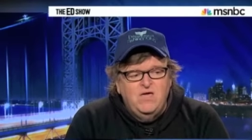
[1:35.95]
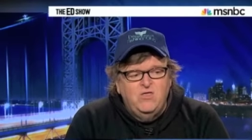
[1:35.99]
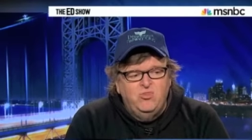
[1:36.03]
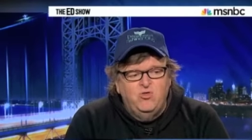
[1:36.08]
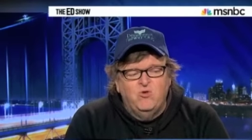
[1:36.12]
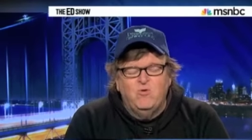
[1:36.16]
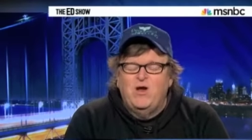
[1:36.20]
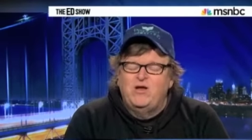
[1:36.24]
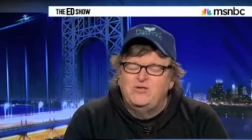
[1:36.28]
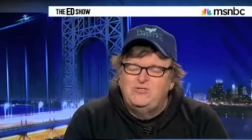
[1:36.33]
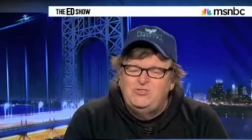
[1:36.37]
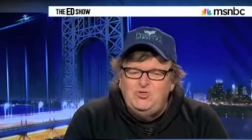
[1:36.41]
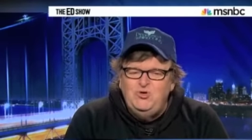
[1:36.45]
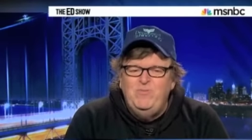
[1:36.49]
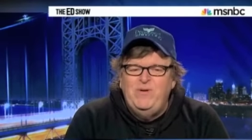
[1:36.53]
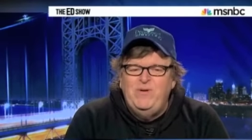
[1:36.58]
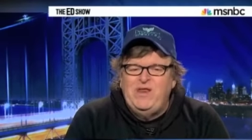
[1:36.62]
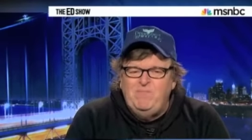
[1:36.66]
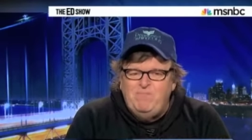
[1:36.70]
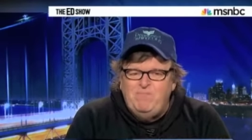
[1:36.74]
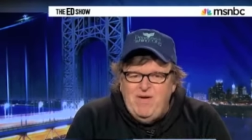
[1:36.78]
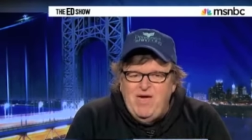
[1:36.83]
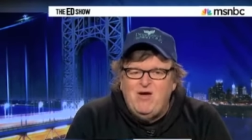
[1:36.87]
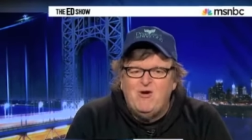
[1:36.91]
there are too
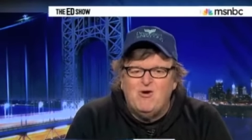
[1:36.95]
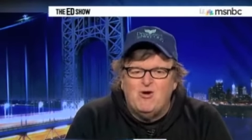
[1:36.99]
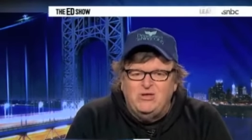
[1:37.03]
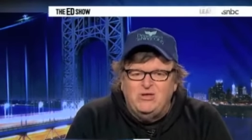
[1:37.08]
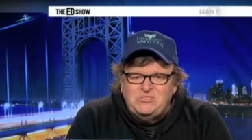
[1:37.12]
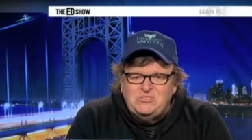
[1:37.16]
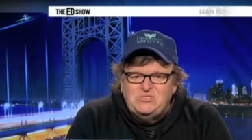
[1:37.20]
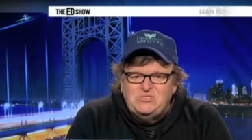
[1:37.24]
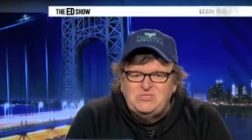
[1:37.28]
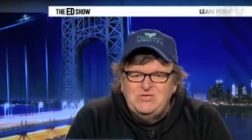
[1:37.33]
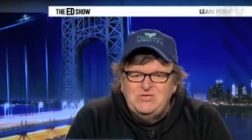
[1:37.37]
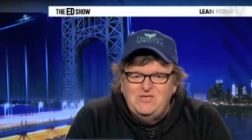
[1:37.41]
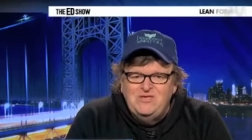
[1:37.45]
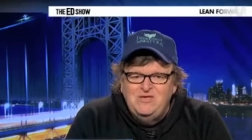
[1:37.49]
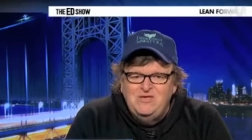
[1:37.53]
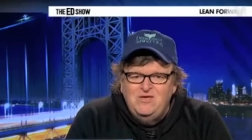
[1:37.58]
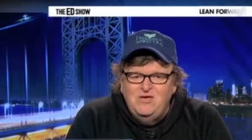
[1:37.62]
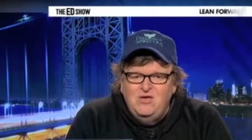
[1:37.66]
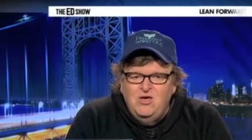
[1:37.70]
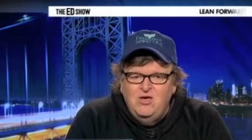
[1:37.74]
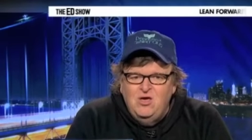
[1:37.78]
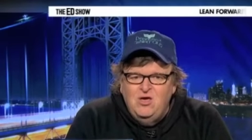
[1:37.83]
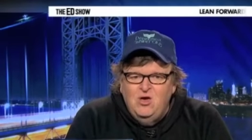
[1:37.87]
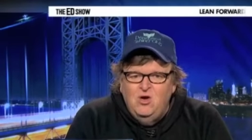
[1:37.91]
many parents
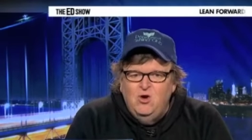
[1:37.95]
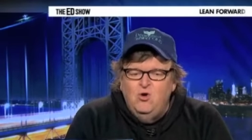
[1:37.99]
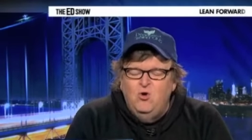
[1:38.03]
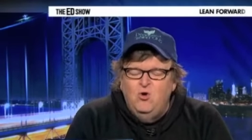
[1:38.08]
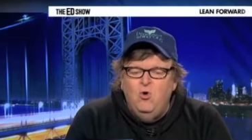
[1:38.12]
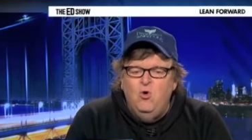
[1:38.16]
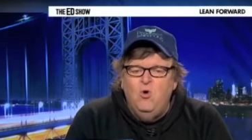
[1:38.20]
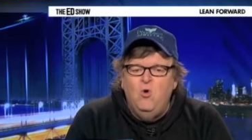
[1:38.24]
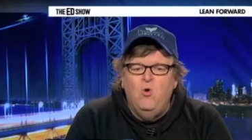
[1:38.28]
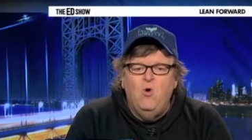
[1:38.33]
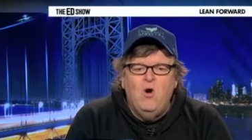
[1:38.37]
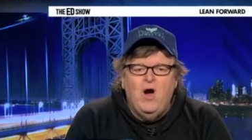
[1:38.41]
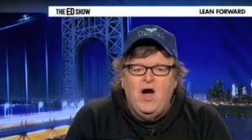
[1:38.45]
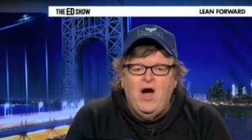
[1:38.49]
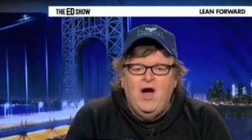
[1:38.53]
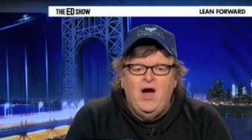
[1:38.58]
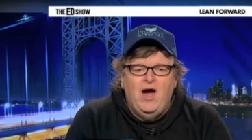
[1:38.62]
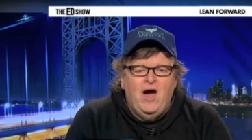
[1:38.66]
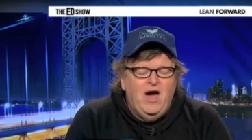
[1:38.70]
who